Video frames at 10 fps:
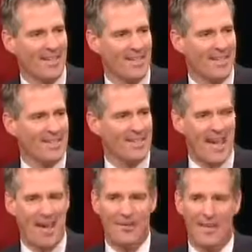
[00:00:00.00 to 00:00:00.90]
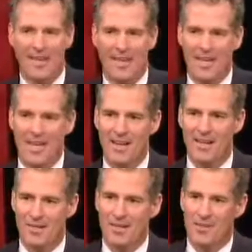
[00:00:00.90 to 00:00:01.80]
The fact that he's now
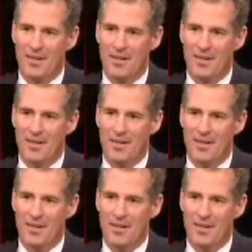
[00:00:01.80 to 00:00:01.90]
here,